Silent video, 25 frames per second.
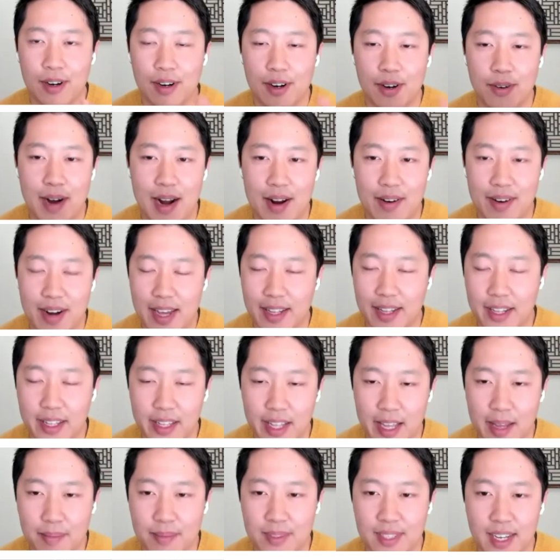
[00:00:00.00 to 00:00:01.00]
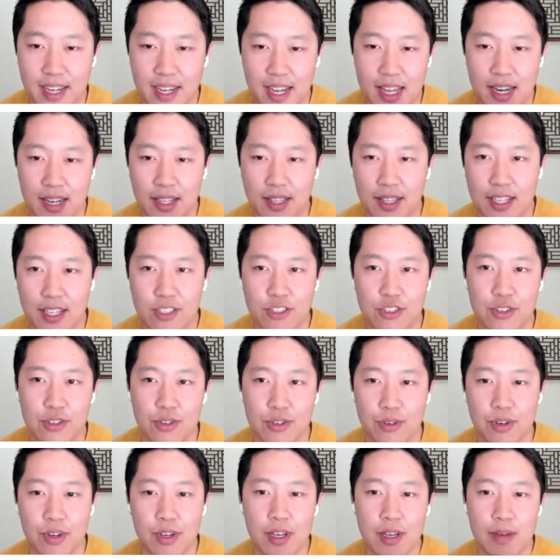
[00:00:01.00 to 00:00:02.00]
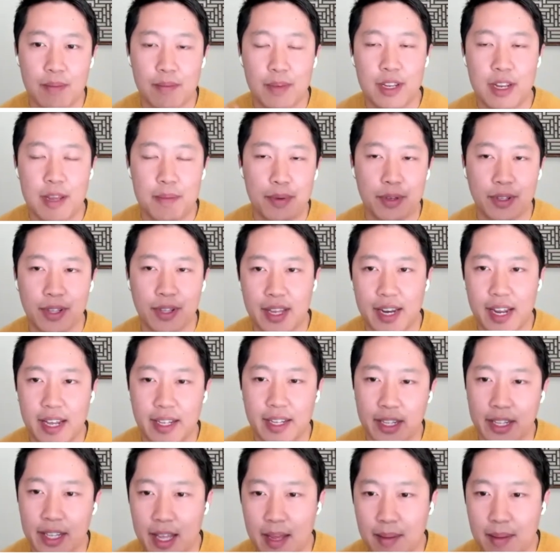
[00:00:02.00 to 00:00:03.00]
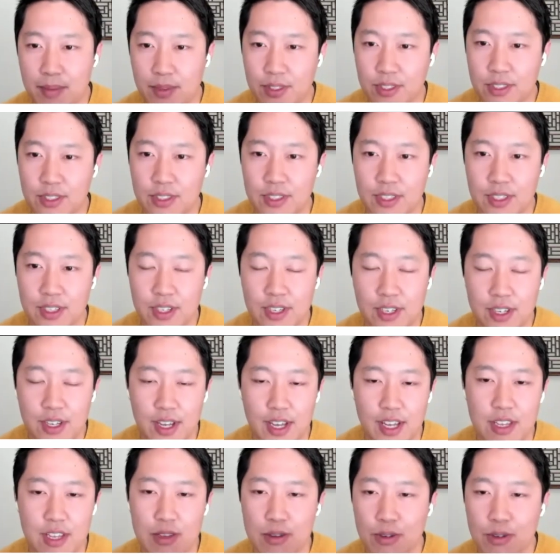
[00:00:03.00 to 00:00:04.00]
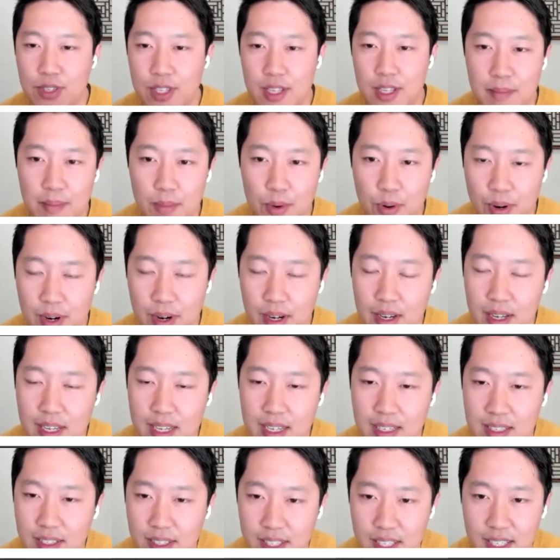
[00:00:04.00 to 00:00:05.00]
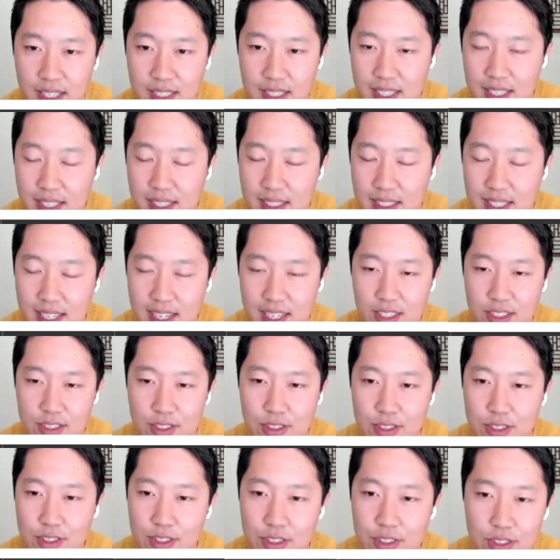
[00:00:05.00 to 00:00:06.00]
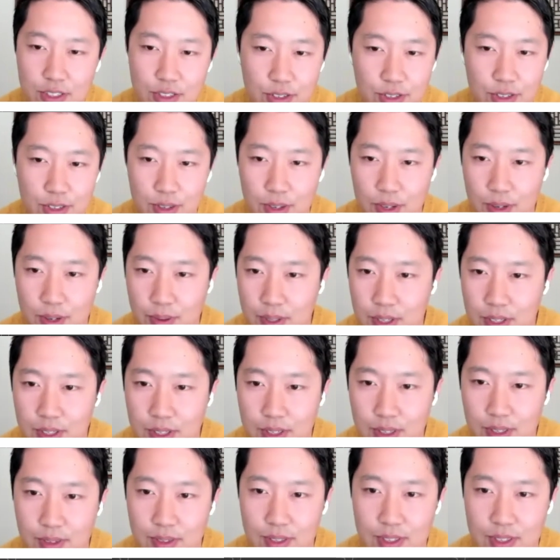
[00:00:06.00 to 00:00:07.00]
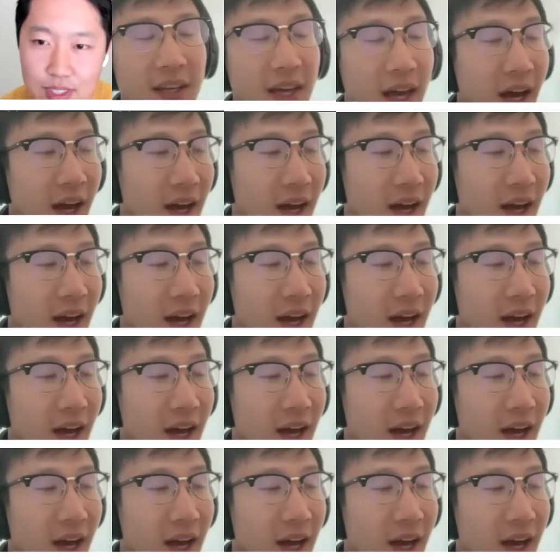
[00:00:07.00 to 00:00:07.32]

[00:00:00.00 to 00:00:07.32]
around LLMs that kind of lets you manipulate LLMs and use them more easily. Is that true, or would you say?